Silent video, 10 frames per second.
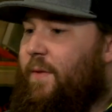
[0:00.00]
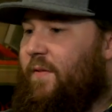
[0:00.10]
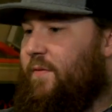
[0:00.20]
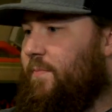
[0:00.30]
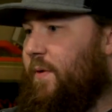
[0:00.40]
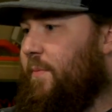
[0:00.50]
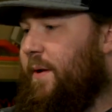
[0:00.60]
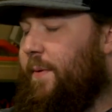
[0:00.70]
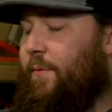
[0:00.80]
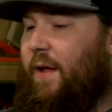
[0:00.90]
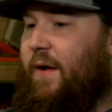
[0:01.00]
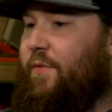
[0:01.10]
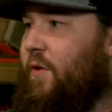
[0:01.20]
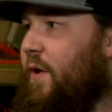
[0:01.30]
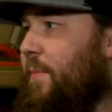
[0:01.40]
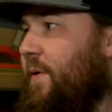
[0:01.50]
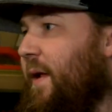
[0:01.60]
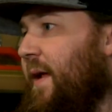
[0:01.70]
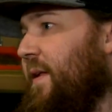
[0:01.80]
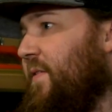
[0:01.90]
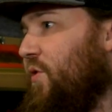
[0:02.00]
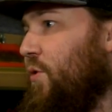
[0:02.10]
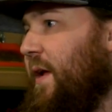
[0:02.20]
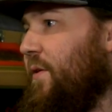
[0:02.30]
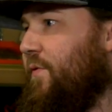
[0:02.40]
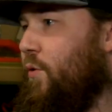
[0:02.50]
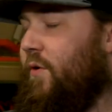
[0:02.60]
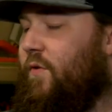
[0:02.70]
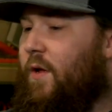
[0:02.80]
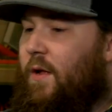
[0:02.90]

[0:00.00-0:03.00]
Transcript: That's how many people they have in the club, and it's sold out, of course.